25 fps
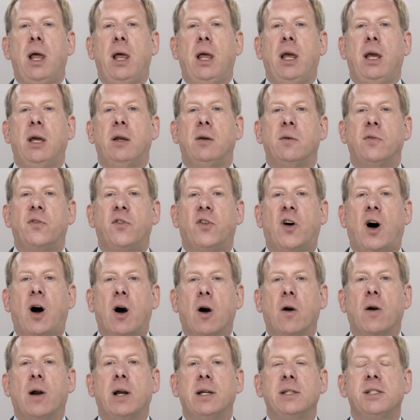in
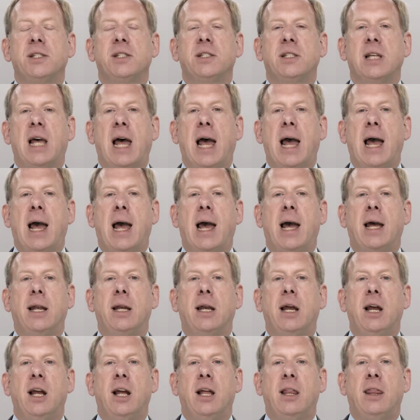forests, and
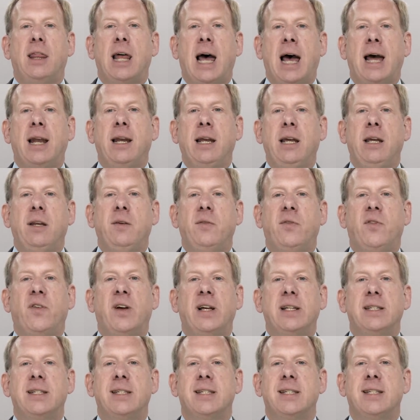that
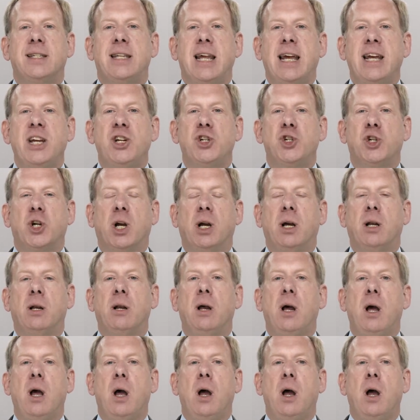infestation